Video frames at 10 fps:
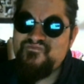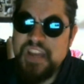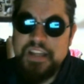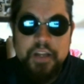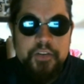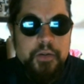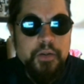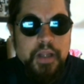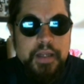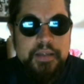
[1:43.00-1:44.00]
it doesn't
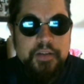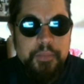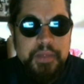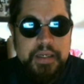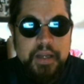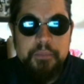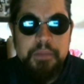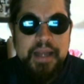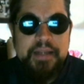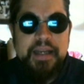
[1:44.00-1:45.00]
look like it to me. Now, the
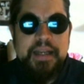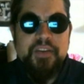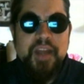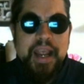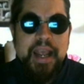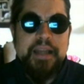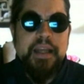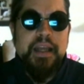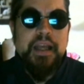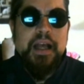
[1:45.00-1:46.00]
Black Knight has had
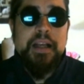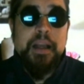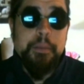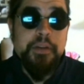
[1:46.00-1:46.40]
a couple